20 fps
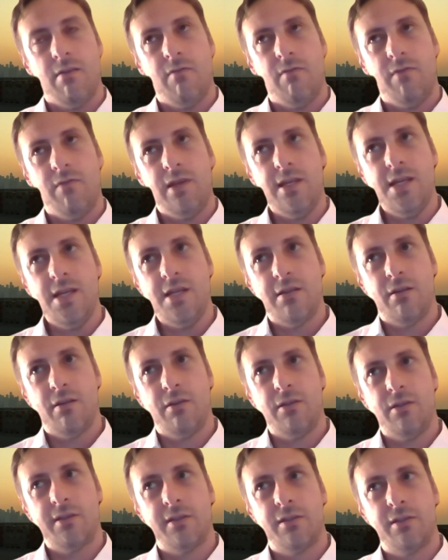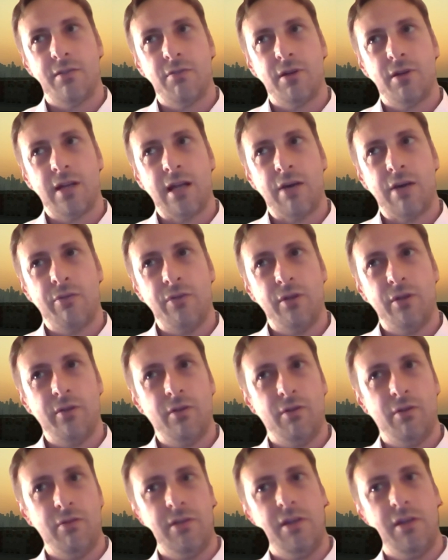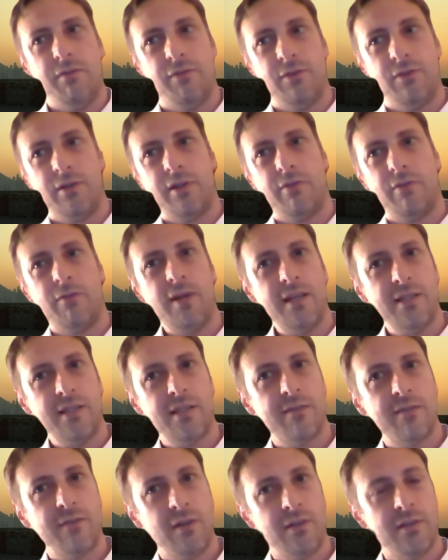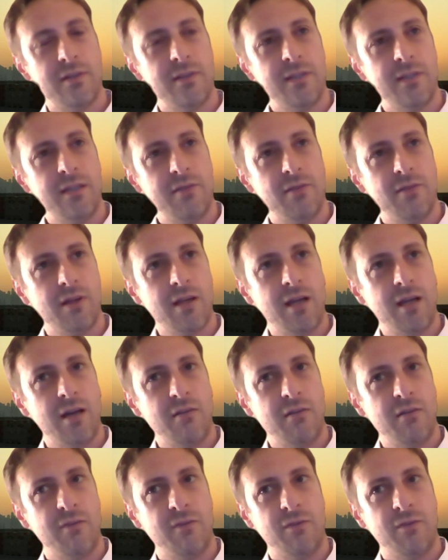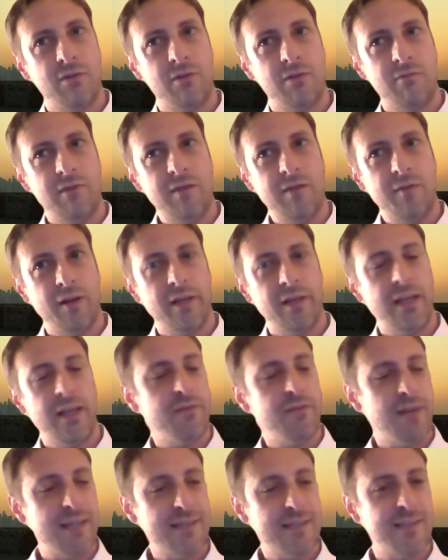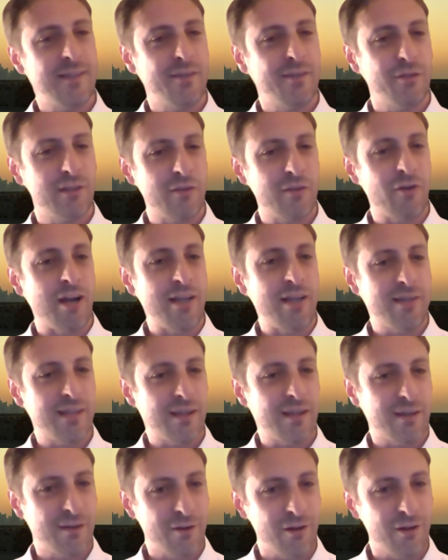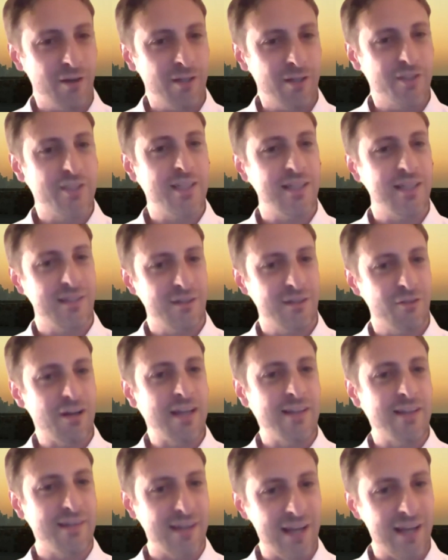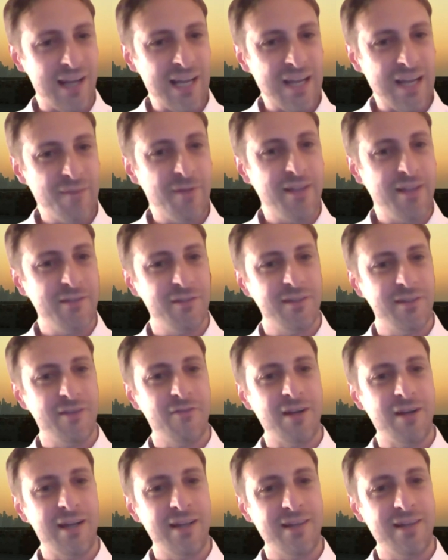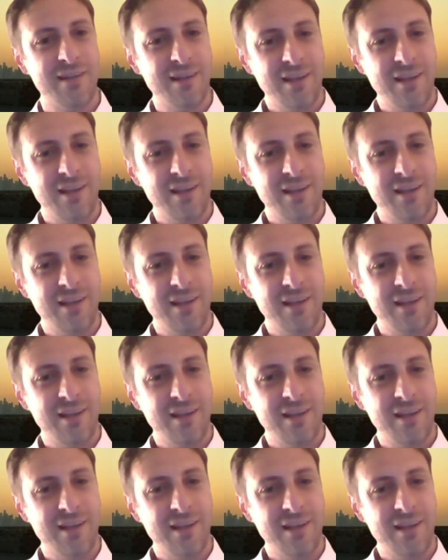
we need also to account not only for the risks, we also need to account for, we want to invest into the right technology at the right time, into the right